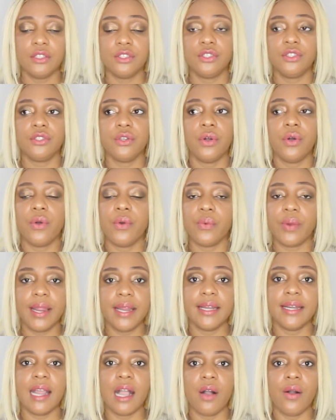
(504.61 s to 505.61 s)
so
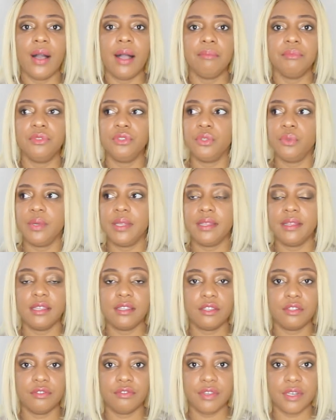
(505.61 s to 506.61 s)
right now i'm doing
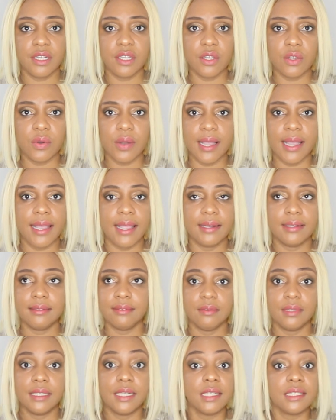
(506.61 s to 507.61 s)
this video
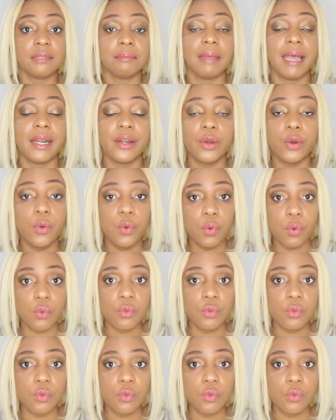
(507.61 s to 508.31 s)
and it doesn't matter